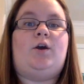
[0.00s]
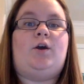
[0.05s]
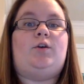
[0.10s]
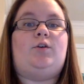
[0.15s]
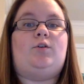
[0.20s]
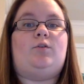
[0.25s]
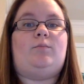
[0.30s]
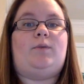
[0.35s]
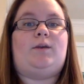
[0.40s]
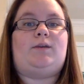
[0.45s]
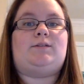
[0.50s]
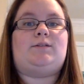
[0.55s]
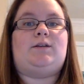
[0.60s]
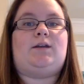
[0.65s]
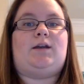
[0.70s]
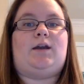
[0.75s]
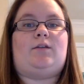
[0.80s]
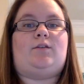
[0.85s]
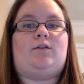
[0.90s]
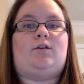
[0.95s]
You'll mix
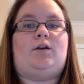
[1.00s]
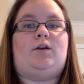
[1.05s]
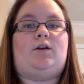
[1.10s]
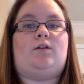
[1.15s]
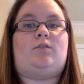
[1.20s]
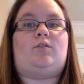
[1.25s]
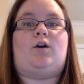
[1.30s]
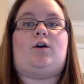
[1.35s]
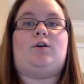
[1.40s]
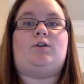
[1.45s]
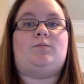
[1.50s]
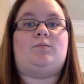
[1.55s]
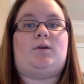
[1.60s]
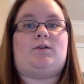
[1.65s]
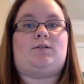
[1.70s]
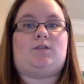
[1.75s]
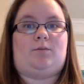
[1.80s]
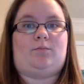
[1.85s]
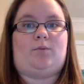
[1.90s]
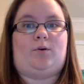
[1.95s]
together in a large
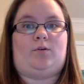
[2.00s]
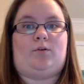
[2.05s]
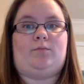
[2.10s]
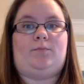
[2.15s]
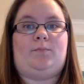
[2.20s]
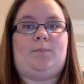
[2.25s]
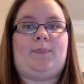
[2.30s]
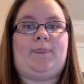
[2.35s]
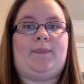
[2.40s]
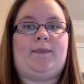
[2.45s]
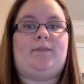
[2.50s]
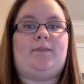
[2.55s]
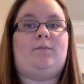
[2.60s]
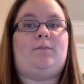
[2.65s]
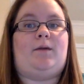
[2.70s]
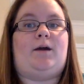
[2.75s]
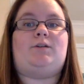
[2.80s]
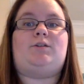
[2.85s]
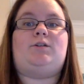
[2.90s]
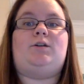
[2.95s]
mixing bowl the
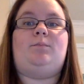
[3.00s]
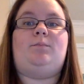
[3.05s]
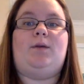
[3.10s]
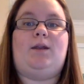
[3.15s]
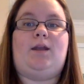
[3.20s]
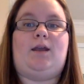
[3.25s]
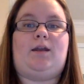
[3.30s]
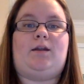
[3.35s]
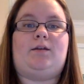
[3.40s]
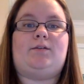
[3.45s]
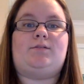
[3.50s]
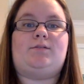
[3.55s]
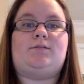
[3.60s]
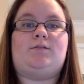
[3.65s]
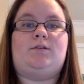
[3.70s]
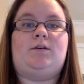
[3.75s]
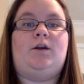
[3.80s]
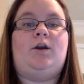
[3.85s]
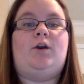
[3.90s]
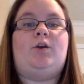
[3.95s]
mashed up bananas,
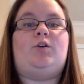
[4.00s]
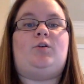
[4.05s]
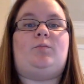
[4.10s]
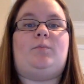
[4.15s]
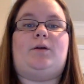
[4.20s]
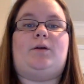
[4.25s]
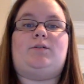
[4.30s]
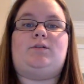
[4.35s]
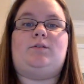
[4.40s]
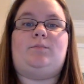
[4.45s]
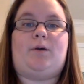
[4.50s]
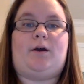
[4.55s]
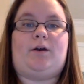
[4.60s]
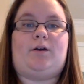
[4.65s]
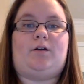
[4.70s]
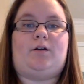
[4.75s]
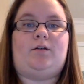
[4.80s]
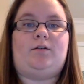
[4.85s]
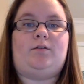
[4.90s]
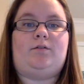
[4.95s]
your melted
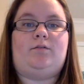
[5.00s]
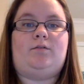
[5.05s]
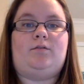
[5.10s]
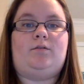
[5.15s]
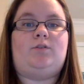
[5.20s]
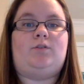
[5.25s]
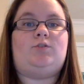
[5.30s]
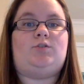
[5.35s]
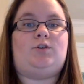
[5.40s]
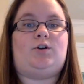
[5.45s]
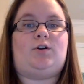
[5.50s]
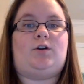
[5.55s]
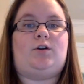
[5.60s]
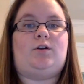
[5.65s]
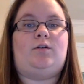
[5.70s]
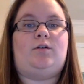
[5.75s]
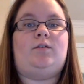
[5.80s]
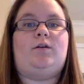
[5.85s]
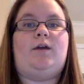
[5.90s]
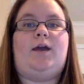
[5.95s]
butter,
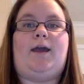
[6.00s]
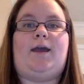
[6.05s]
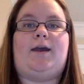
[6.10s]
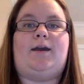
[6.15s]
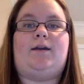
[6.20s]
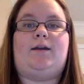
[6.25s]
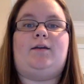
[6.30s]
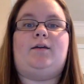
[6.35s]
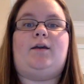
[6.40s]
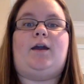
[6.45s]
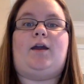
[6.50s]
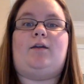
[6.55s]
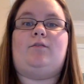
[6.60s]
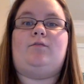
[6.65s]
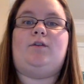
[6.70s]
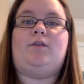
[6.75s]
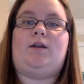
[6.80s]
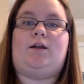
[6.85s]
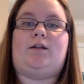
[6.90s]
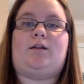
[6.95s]
sugar, egg, and
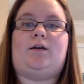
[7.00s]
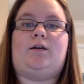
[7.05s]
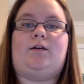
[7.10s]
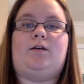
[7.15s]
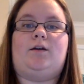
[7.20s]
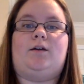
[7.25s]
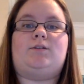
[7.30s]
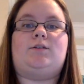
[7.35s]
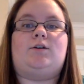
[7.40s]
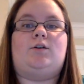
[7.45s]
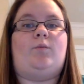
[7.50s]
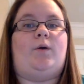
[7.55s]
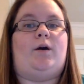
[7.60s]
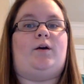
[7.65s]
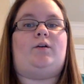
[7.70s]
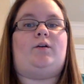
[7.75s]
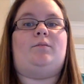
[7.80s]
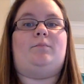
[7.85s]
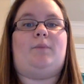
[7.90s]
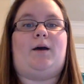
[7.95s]
vanilla until
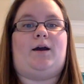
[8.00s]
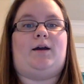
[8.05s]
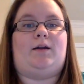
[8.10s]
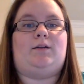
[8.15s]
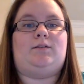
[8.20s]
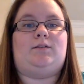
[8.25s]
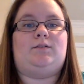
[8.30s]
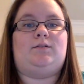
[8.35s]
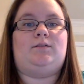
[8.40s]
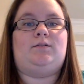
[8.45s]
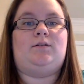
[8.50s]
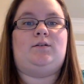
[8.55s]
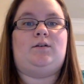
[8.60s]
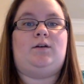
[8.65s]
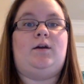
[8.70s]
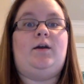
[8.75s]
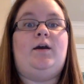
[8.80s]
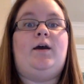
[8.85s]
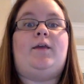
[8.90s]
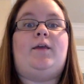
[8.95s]
well combined.
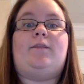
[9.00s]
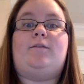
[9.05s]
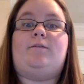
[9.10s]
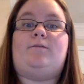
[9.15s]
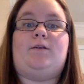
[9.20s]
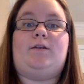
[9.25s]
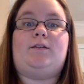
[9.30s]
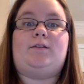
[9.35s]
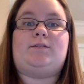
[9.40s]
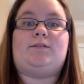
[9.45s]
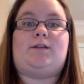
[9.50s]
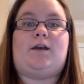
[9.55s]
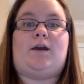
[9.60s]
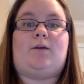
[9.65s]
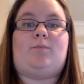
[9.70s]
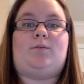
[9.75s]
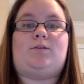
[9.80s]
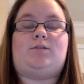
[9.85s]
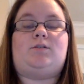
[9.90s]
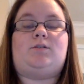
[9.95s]
The fifth
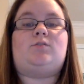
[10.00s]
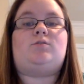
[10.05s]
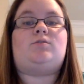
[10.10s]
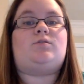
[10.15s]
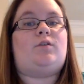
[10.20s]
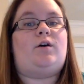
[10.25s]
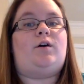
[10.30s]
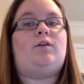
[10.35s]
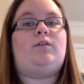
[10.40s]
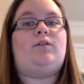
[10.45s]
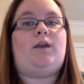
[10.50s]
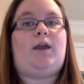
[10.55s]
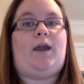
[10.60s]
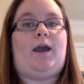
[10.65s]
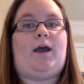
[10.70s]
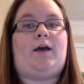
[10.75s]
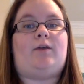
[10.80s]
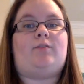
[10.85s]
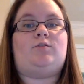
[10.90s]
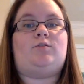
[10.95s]
step is to slowly
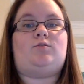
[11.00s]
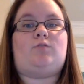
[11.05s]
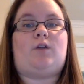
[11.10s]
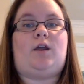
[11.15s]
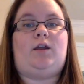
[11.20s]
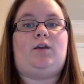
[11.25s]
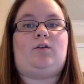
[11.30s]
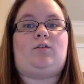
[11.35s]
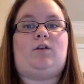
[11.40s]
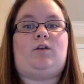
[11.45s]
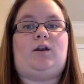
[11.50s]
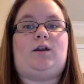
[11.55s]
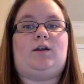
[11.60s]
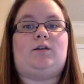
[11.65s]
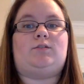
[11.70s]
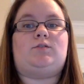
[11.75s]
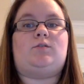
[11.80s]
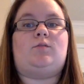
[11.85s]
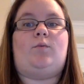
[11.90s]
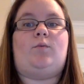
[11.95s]
add the dry
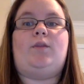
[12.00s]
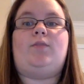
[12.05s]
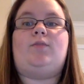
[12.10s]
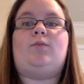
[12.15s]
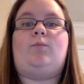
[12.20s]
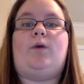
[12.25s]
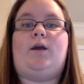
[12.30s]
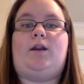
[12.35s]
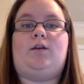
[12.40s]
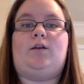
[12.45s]
ingredients with the wet